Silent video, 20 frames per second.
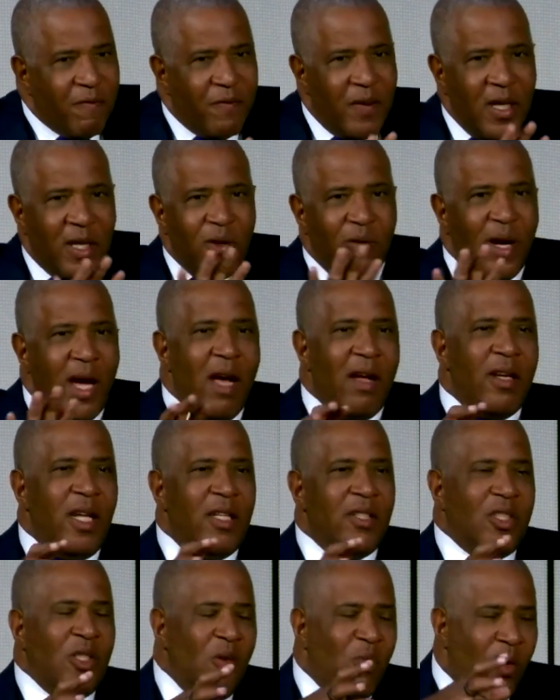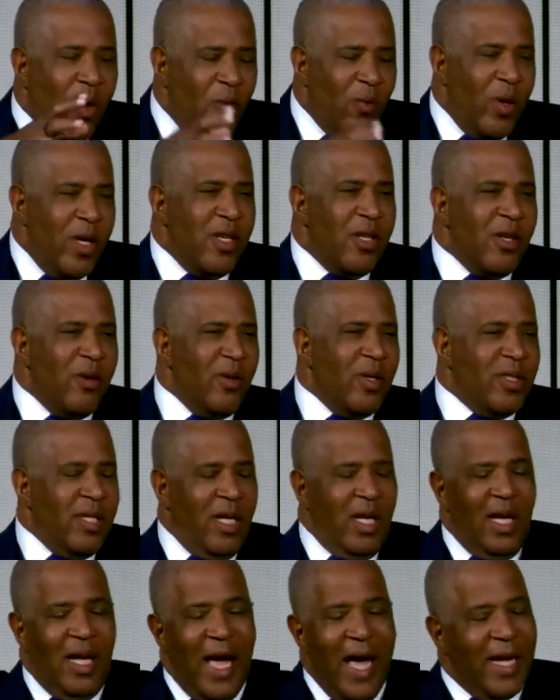to figure out, and so what we do is
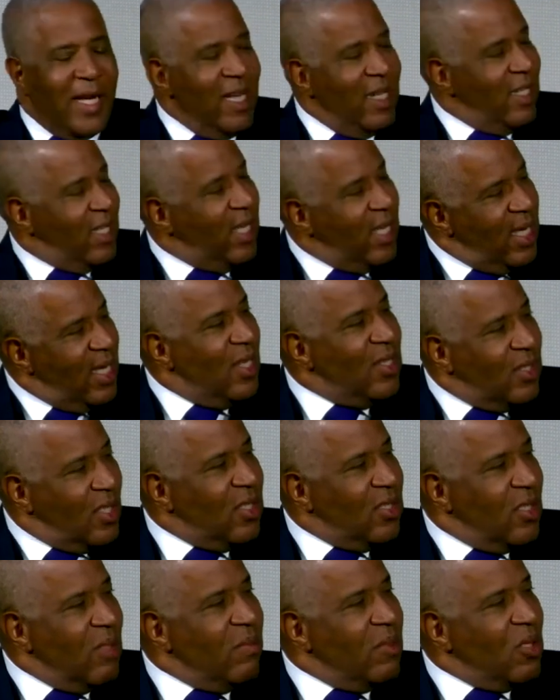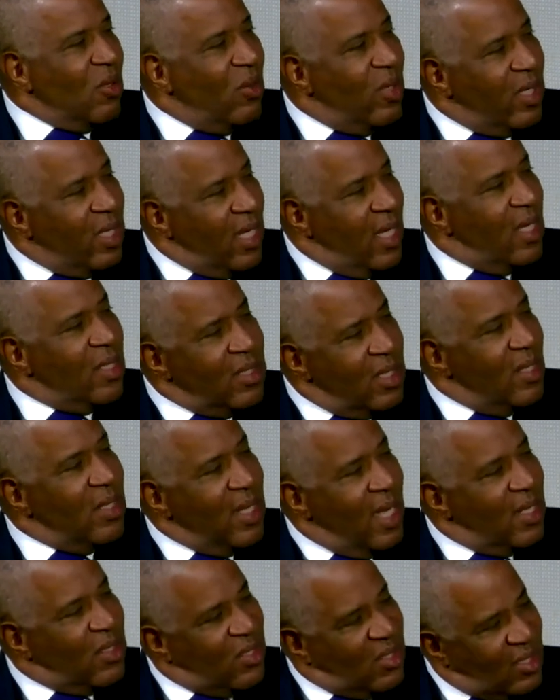a lock and key system. So it
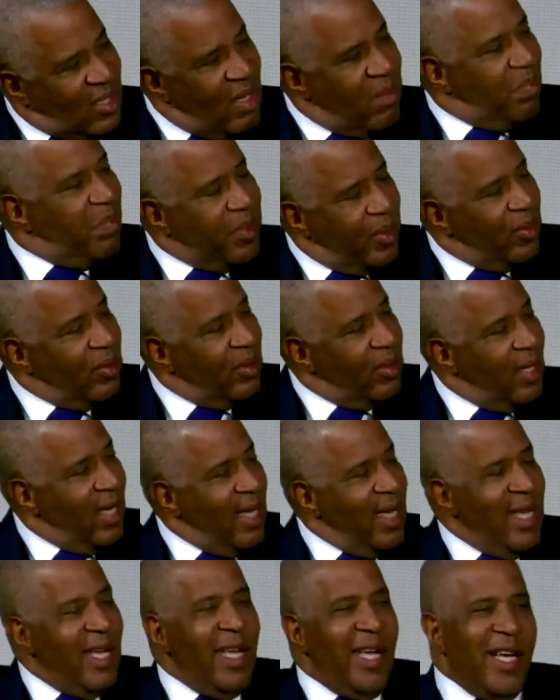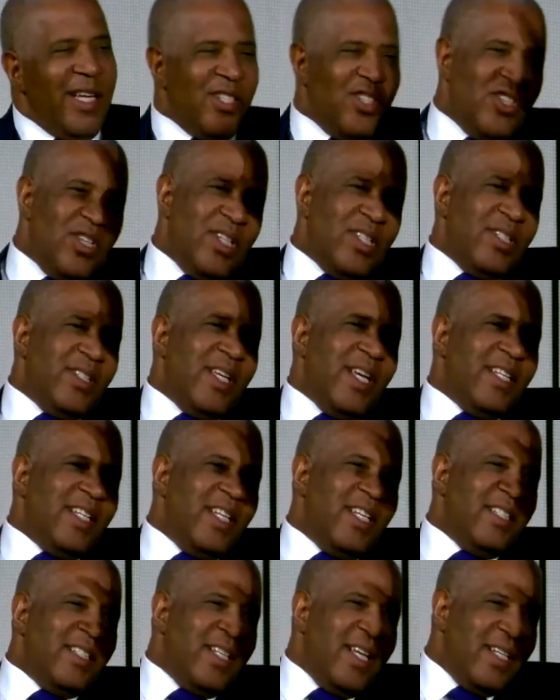isn't as simple as just
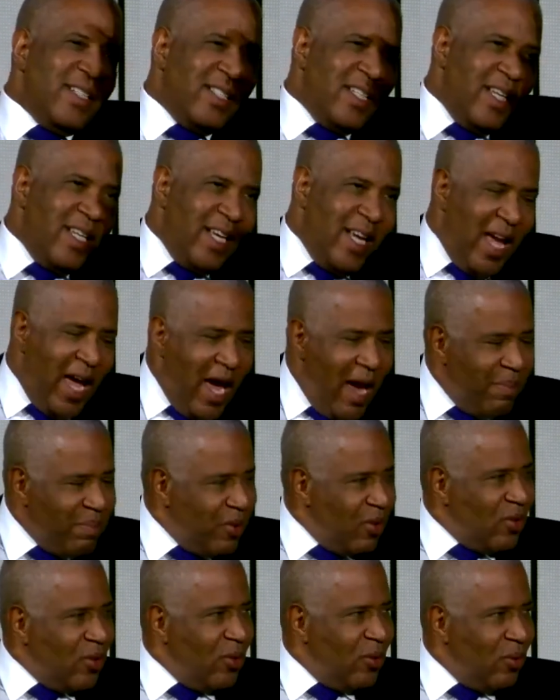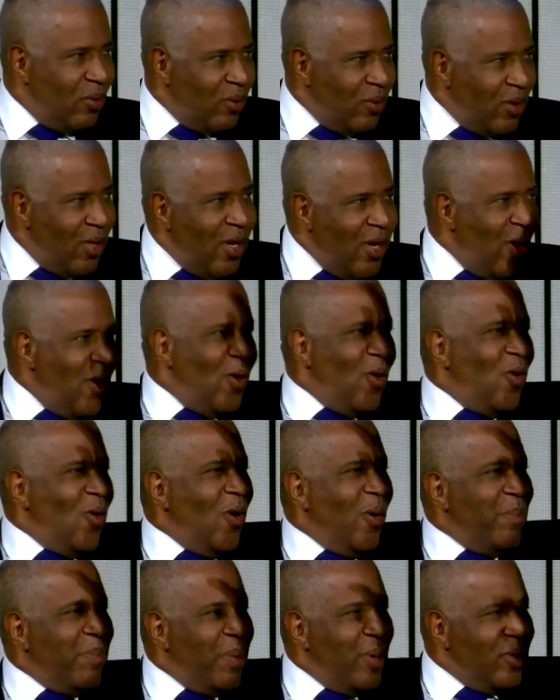testing aptitude
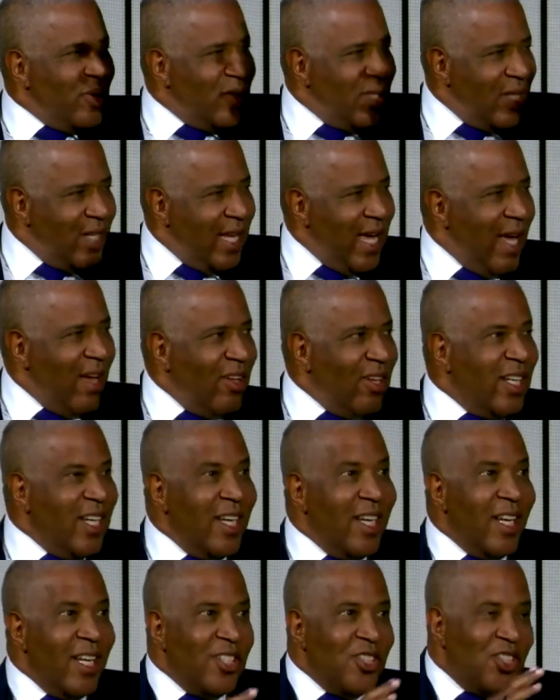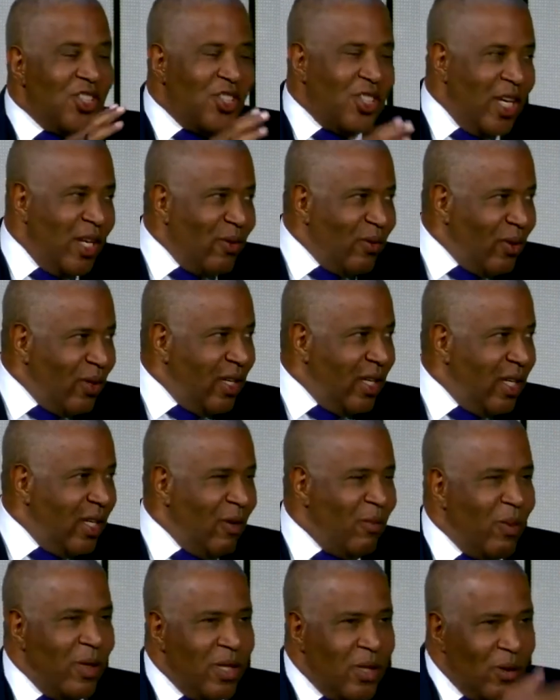or personality
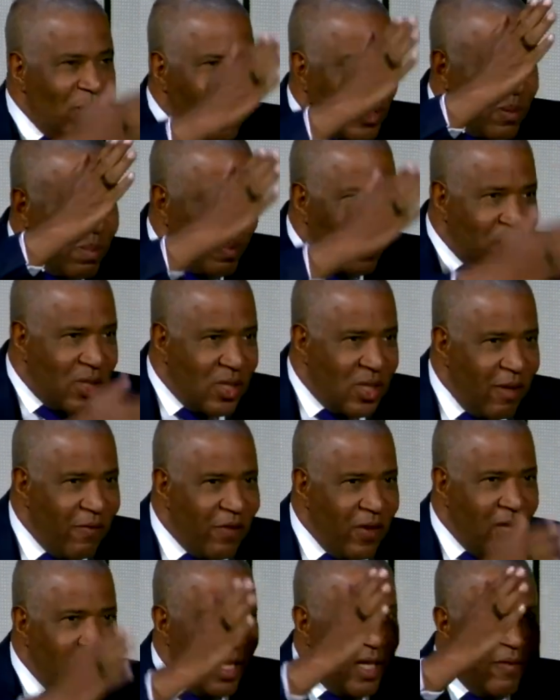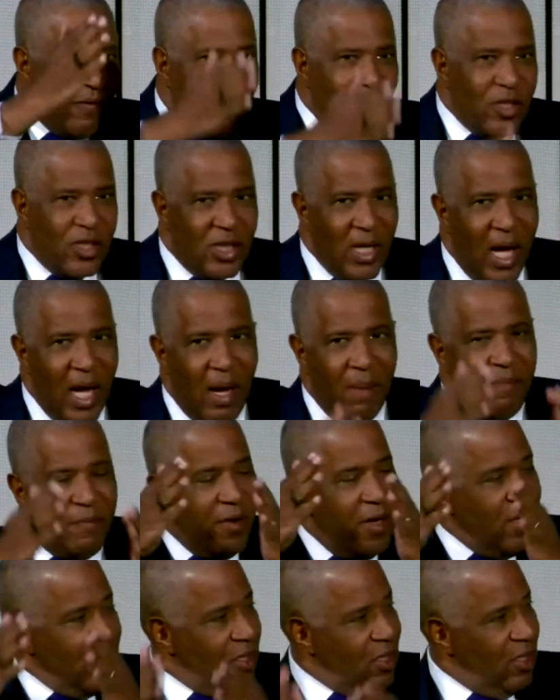generally. We do it specifically for
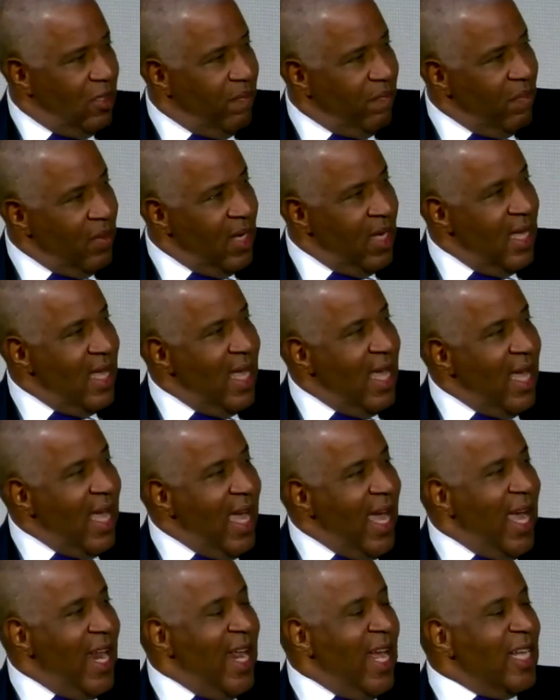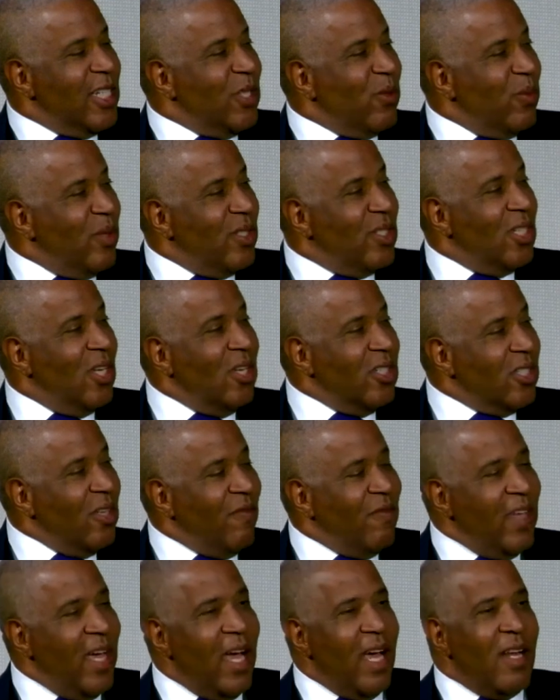job function. I see. And as a result
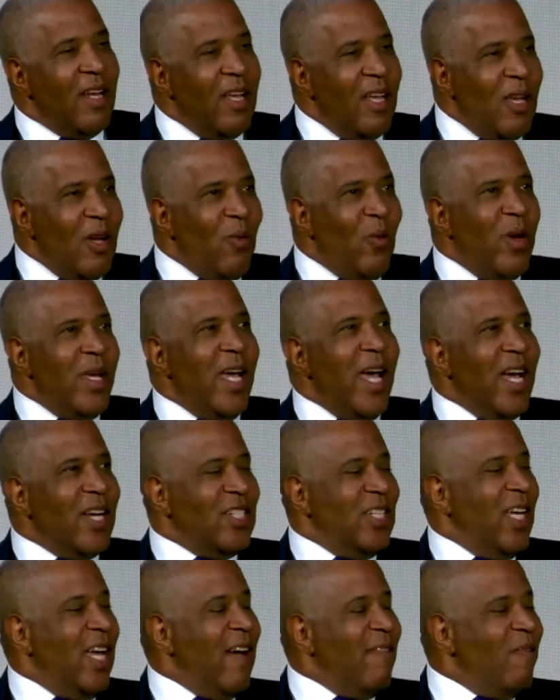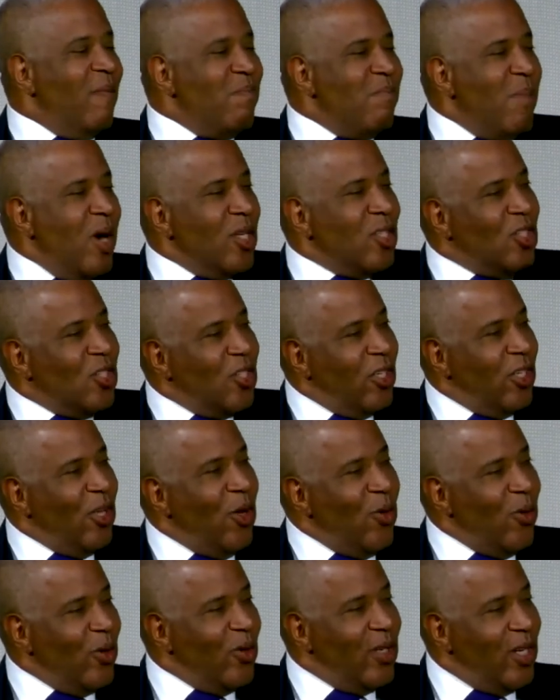of that, we actually have much
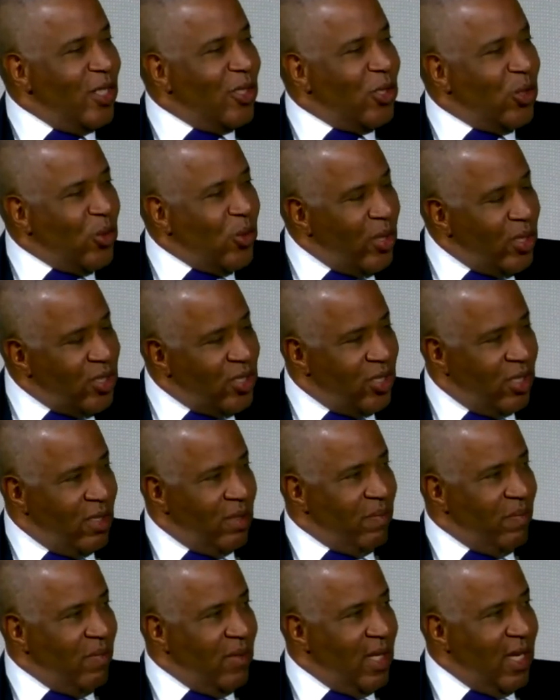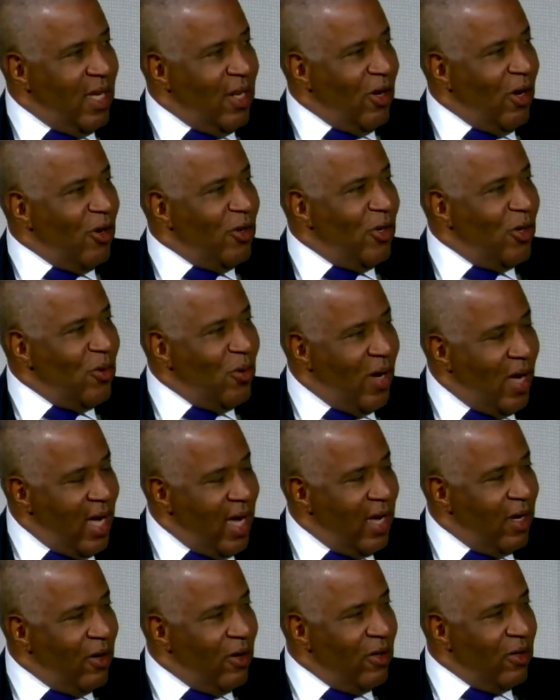lower attrition in our new
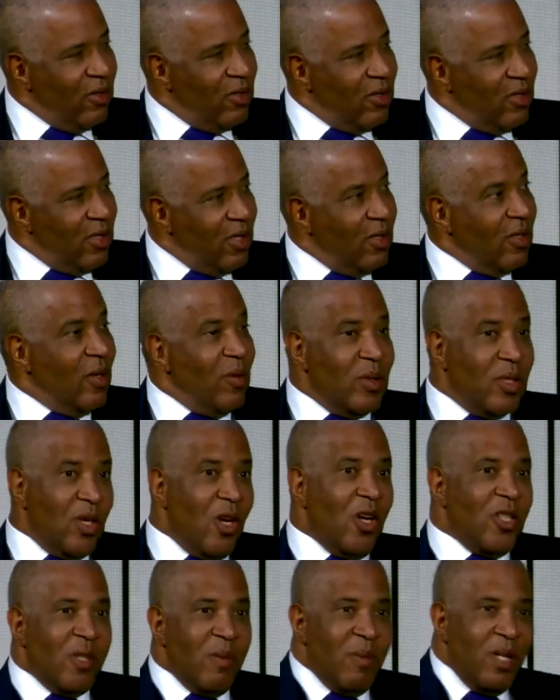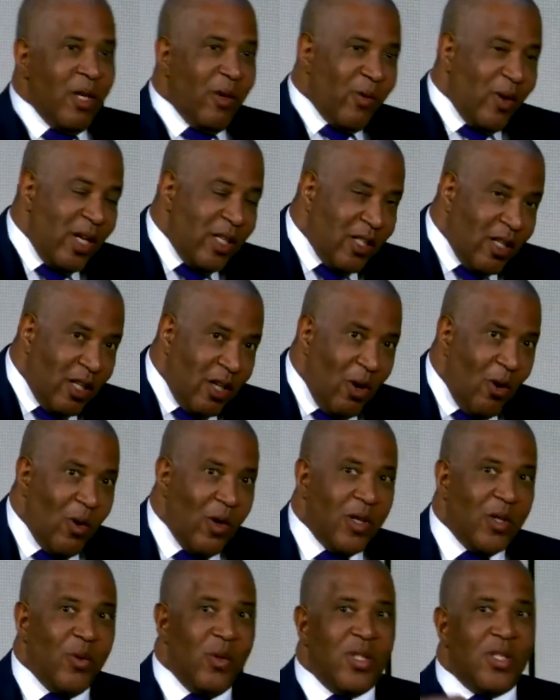hires, which ultimately creates
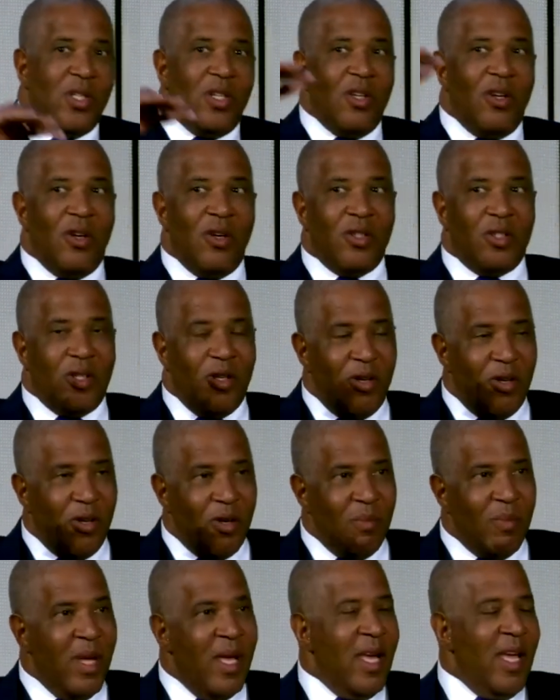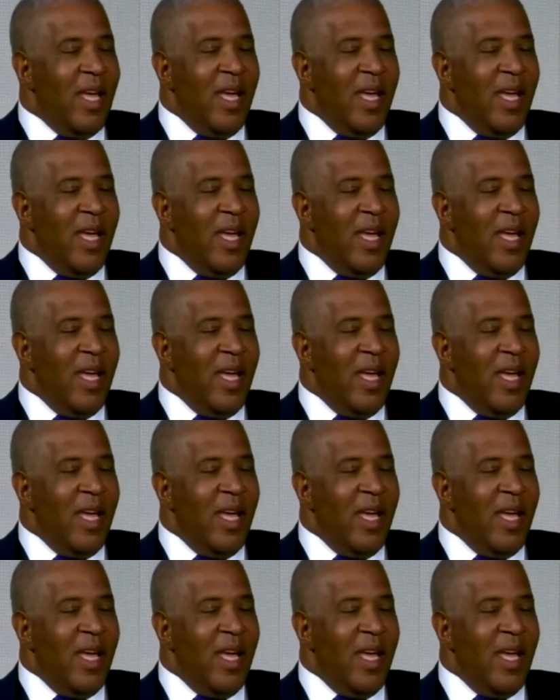lower attrition long term.